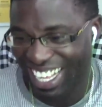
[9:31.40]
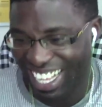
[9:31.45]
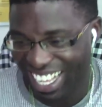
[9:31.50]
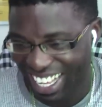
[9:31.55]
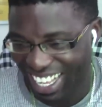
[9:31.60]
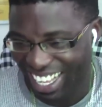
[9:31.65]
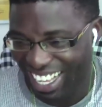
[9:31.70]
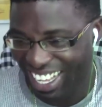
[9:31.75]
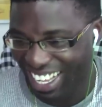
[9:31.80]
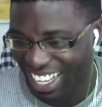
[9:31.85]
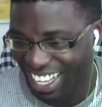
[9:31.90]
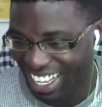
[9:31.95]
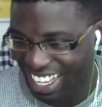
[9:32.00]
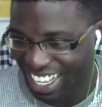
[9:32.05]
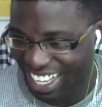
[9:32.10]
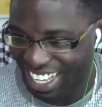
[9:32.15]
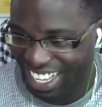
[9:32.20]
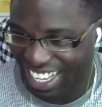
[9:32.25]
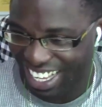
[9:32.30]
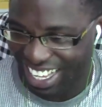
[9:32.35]
I'll fucking
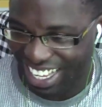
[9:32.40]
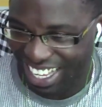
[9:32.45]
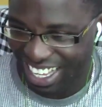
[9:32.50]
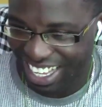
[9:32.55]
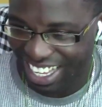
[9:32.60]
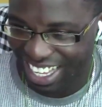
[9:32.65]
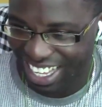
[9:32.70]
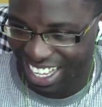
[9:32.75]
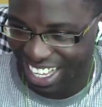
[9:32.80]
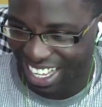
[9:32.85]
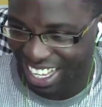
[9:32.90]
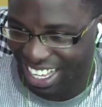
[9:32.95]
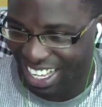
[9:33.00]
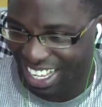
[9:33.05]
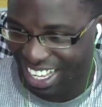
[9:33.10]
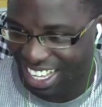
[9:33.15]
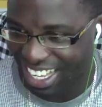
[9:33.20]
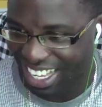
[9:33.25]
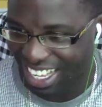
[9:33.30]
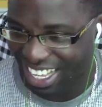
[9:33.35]
bitch I forgot him.
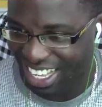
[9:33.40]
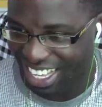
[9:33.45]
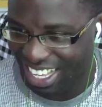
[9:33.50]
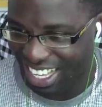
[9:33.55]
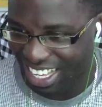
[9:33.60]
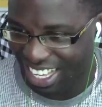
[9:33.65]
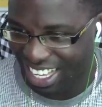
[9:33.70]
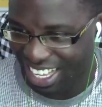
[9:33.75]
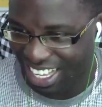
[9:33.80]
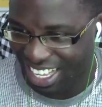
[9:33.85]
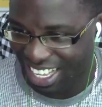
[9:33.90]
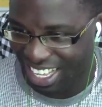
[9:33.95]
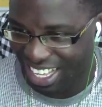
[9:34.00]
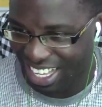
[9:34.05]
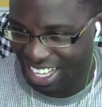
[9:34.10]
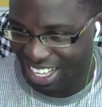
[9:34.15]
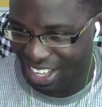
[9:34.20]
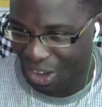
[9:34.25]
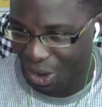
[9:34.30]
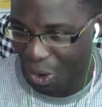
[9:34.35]

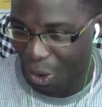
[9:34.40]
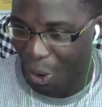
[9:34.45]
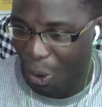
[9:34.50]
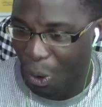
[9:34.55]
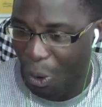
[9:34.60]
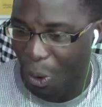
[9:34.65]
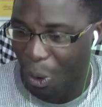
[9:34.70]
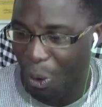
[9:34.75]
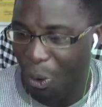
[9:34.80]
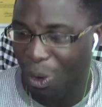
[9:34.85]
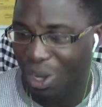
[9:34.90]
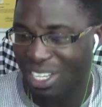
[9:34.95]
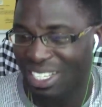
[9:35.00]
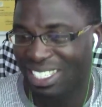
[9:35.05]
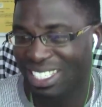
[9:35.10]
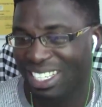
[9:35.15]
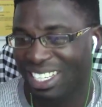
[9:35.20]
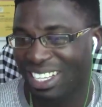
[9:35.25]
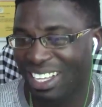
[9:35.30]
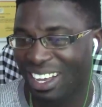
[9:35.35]
Oh, he
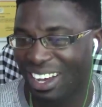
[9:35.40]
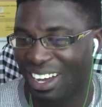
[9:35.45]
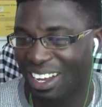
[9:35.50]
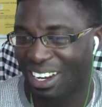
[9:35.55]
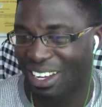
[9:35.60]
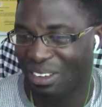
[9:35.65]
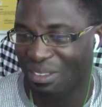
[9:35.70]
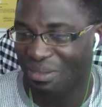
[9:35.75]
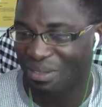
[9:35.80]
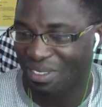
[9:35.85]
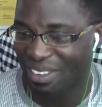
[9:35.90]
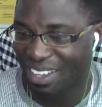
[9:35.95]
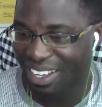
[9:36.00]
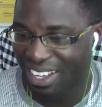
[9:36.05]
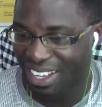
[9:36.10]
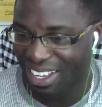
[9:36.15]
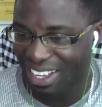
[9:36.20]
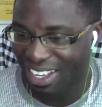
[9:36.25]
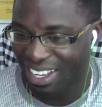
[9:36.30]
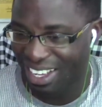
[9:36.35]
said on him.
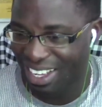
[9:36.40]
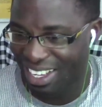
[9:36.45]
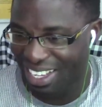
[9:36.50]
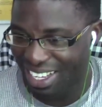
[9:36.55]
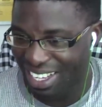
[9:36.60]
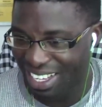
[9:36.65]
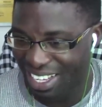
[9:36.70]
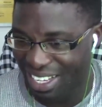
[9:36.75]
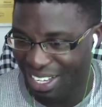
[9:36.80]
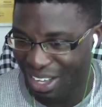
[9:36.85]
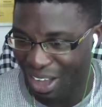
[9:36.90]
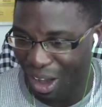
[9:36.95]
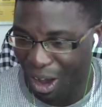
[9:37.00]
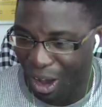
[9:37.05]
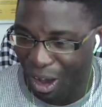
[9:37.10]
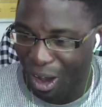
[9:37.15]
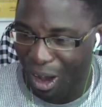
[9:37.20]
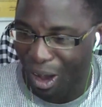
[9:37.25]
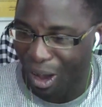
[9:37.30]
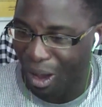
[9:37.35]
Oh.
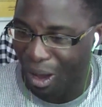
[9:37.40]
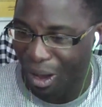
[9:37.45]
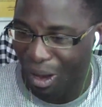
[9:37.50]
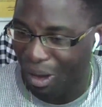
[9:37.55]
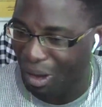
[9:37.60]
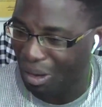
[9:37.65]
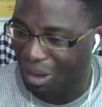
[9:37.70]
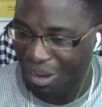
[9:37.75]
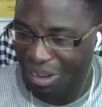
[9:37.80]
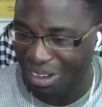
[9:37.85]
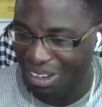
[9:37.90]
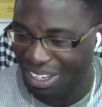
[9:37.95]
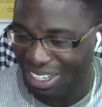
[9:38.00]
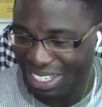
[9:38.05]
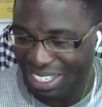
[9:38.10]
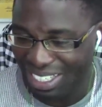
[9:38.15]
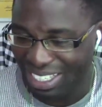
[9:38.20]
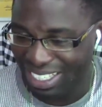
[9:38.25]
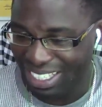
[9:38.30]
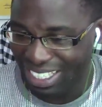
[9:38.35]
oh. Der, der war gerade so
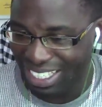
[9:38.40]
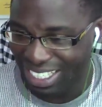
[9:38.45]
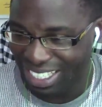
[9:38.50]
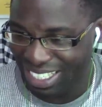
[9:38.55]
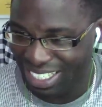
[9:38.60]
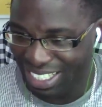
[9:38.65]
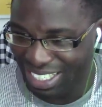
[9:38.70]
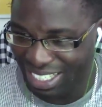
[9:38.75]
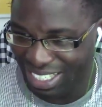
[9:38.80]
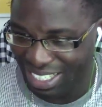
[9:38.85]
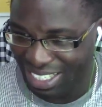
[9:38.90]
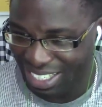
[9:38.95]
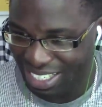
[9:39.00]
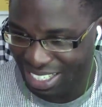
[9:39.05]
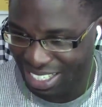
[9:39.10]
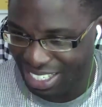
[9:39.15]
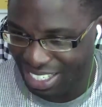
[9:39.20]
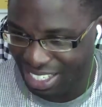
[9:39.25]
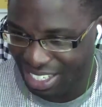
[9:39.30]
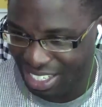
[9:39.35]
schlau. Der hat drei
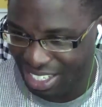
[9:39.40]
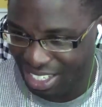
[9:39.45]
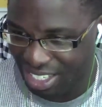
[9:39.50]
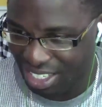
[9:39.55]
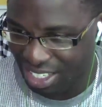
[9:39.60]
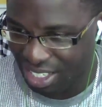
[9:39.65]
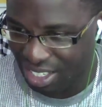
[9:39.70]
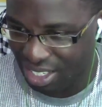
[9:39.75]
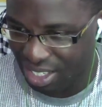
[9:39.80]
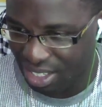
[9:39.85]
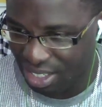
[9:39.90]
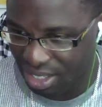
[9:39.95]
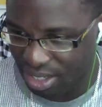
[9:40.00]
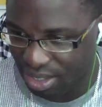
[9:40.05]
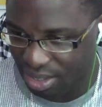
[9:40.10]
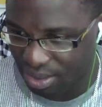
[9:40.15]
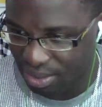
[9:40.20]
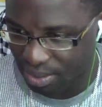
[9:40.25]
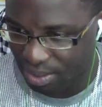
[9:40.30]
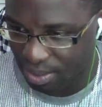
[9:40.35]
Hits. It's in, it's
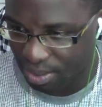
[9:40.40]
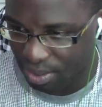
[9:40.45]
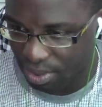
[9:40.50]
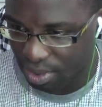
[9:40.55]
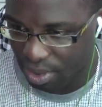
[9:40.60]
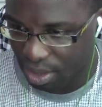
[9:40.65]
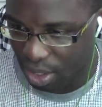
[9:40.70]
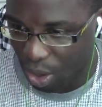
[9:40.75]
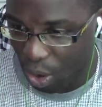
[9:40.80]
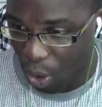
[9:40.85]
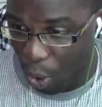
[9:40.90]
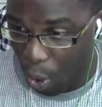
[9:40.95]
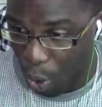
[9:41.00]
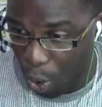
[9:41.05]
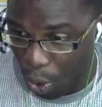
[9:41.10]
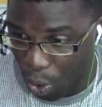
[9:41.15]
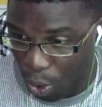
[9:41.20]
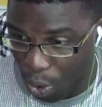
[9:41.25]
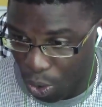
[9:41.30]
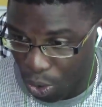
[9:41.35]
in another. Don't kill me, man.
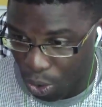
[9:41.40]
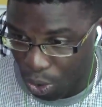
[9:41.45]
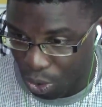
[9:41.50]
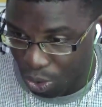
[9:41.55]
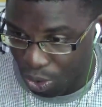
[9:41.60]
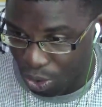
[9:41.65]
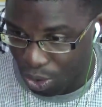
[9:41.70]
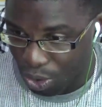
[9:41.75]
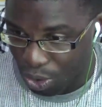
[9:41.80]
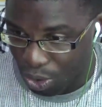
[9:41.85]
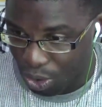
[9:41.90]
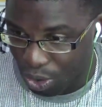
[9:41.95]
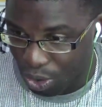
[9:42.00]
Oh. Man, man, don't kill me.